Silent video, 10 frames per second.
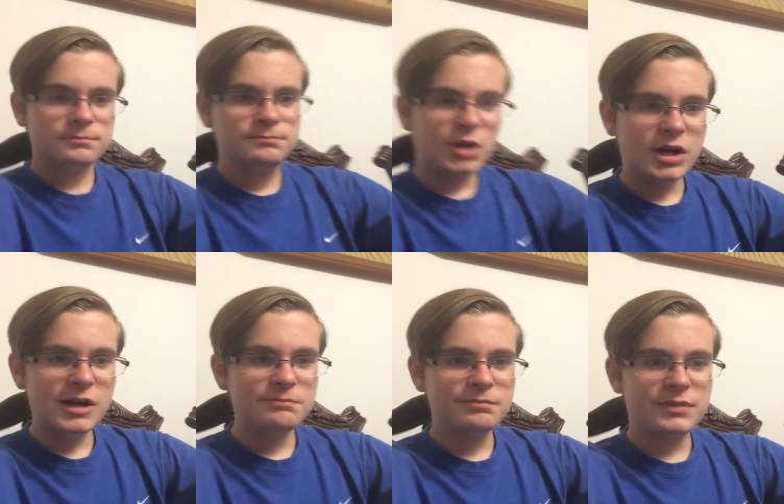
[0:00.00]

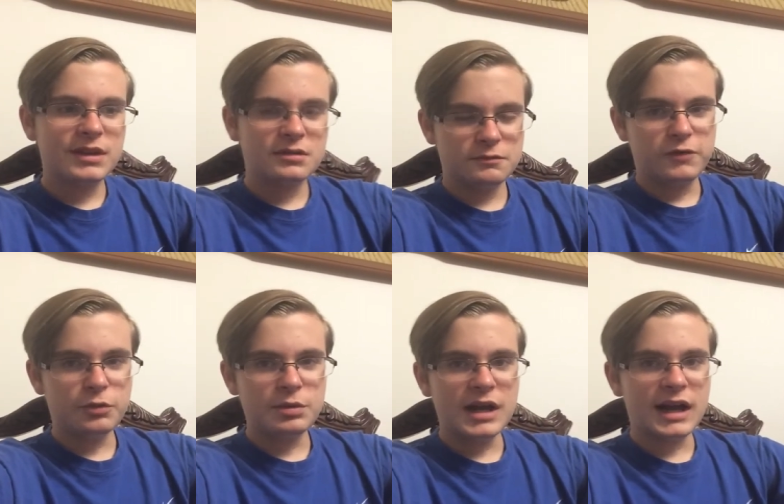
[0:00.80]
But
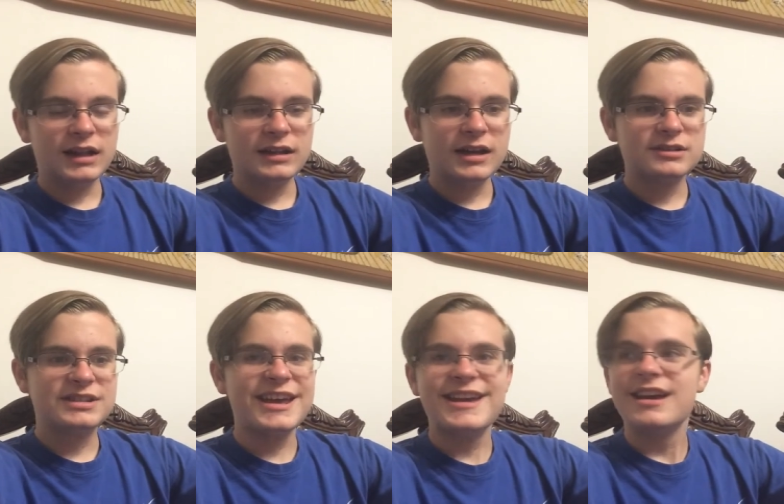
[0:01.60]
for reality, I'd
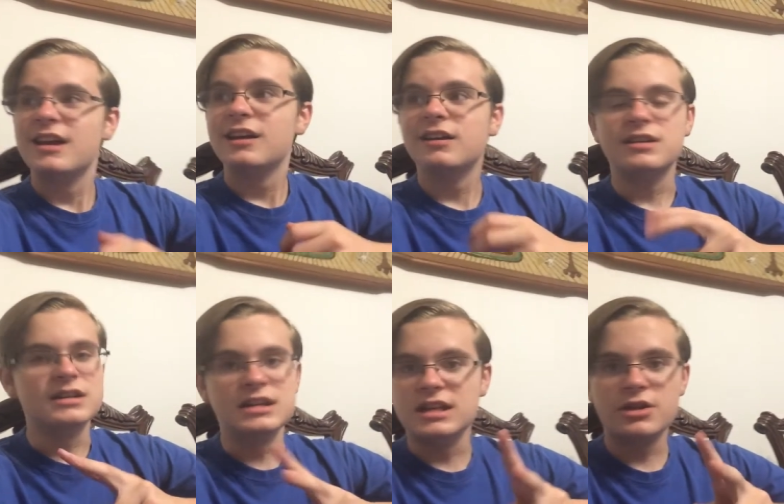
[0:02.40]
say
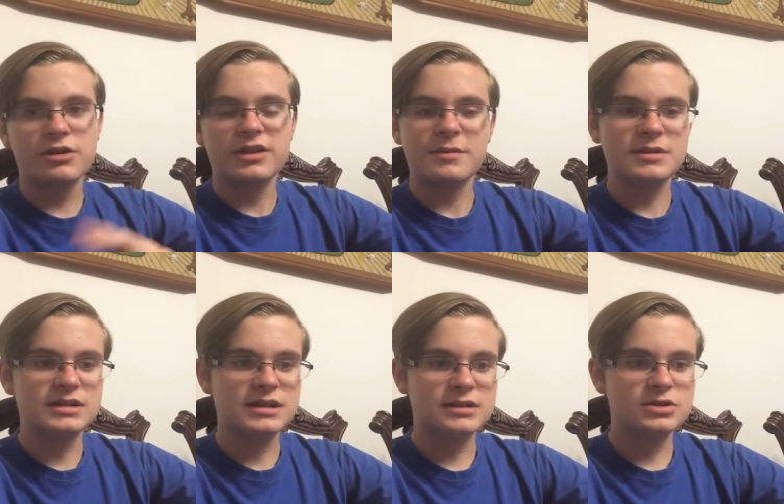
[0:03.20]
Neither of them
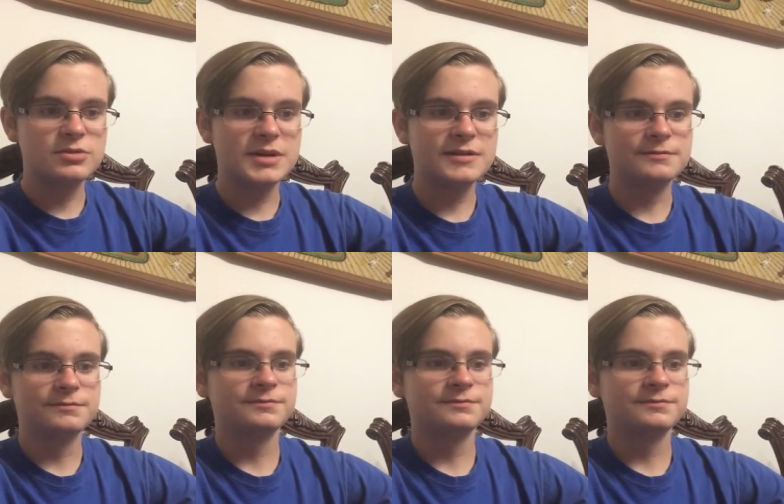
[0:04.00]
is an instrument.